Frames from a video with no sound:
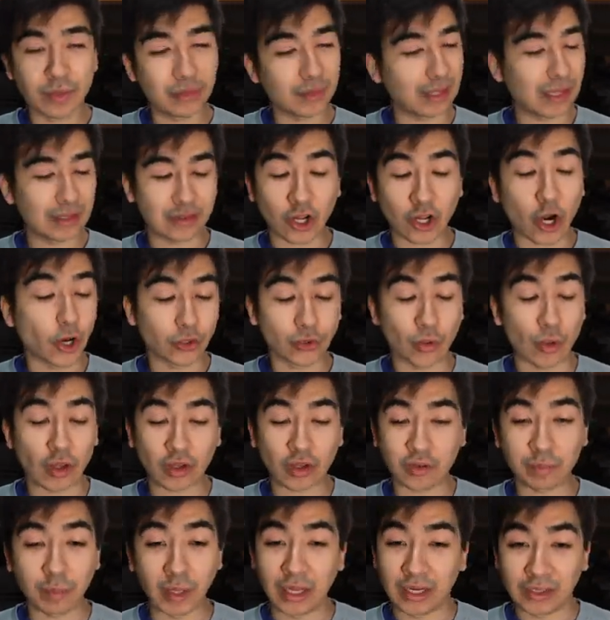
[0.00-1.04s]
it's hard to
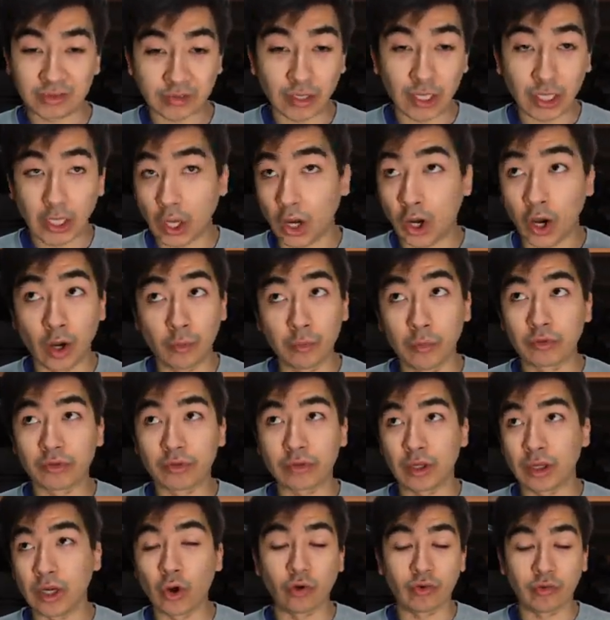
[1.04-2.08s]
explain. It's like almost
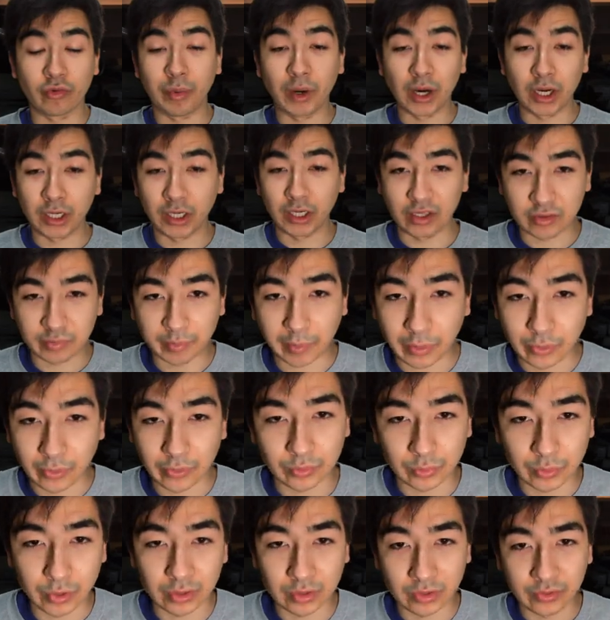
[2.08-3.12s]
an out of body
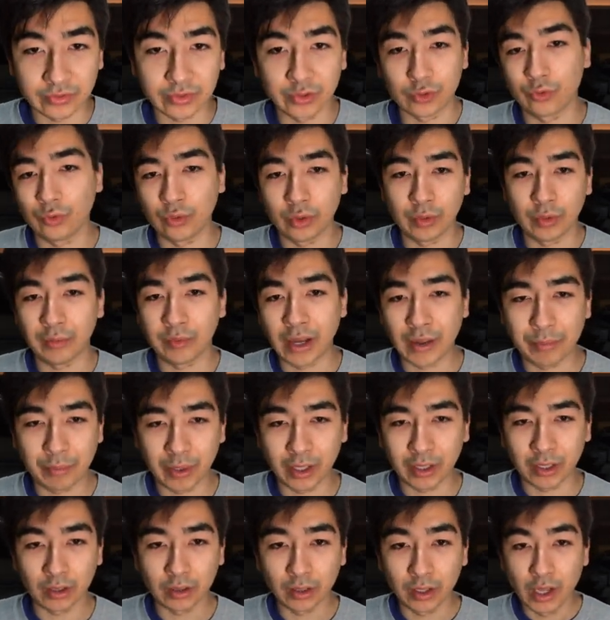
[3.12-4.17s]
experience when you listen to it, in my
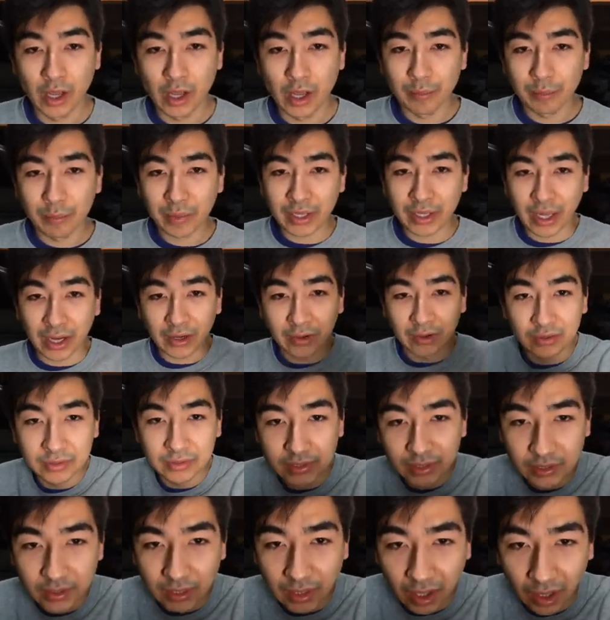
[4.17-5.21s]
opinion. But yeah,
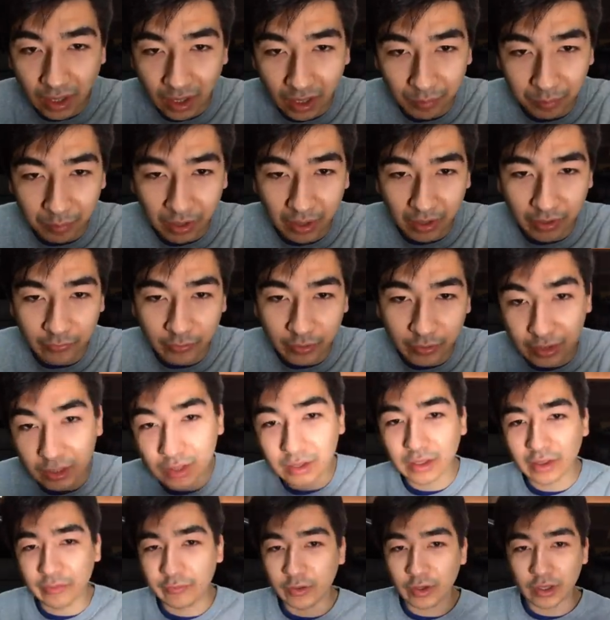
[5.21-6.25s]
if you could
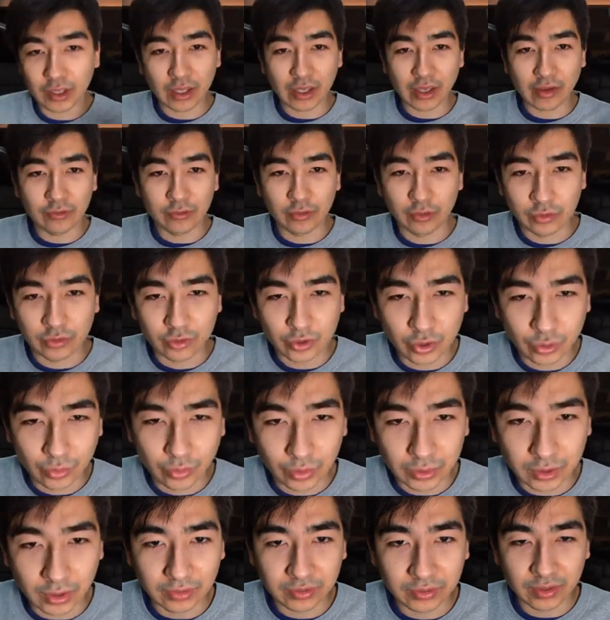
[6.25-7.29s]
give those two a
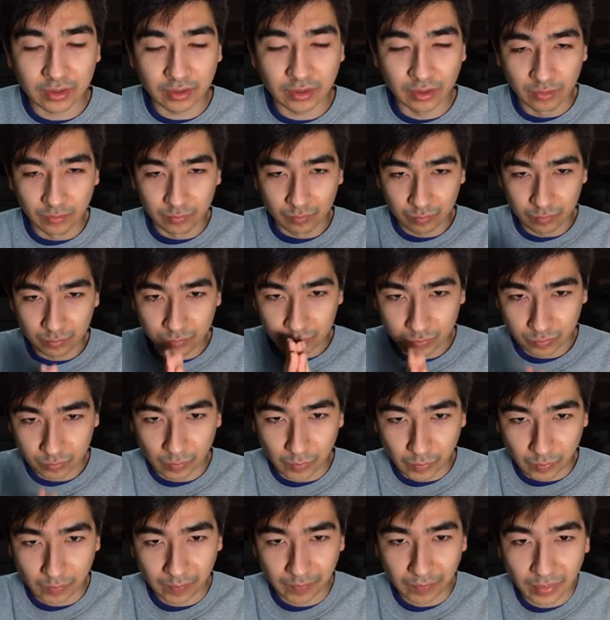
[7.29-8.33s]
listen,
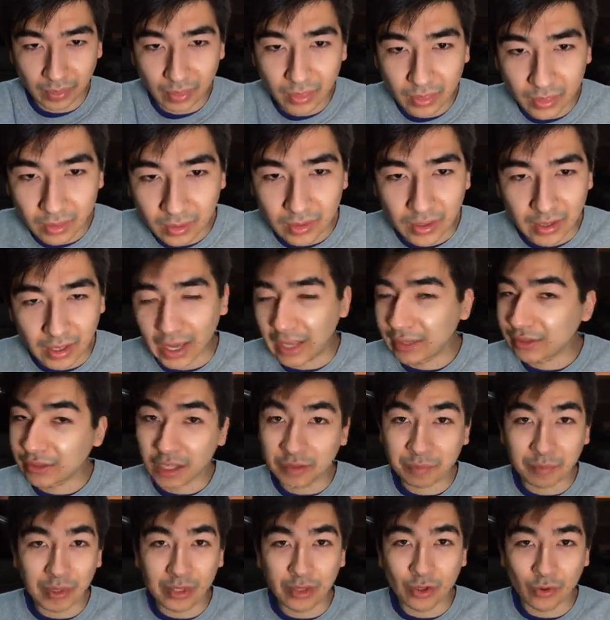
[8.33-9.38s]
and
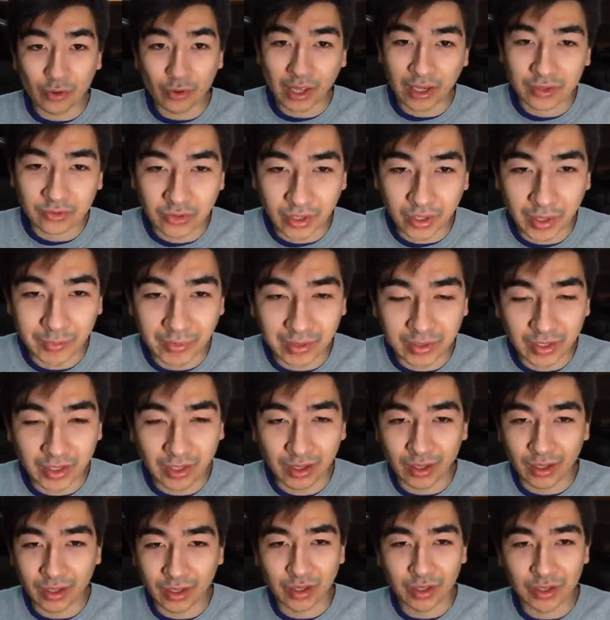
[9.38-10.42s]
let me know next time in
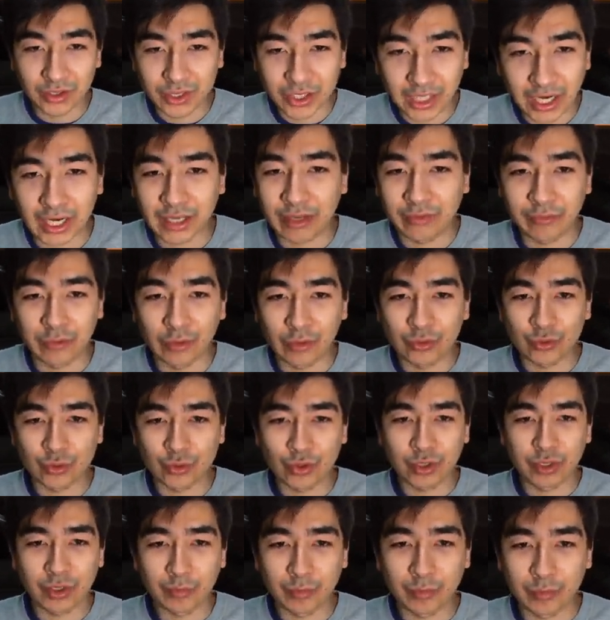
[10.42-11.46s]
the chat if you
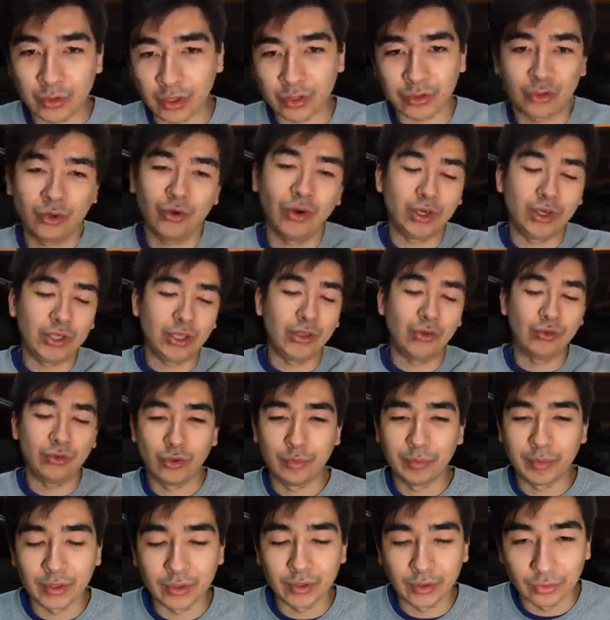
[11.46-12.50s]
enjoyed them or not. They're on
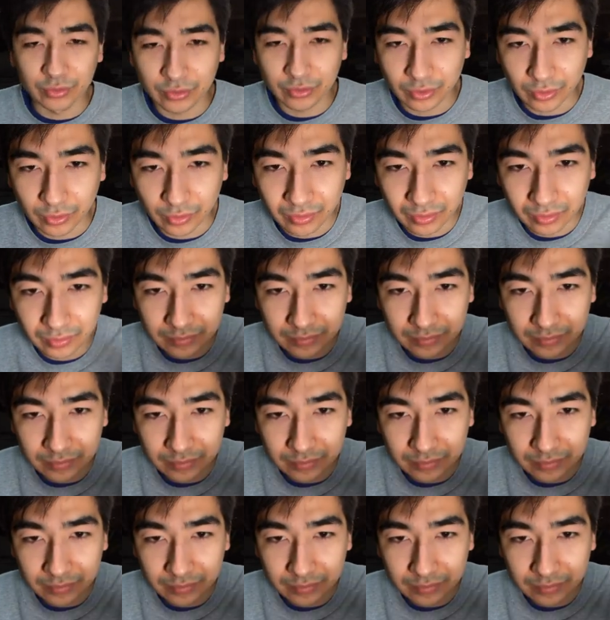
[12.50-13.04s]
YouTube, you know. So,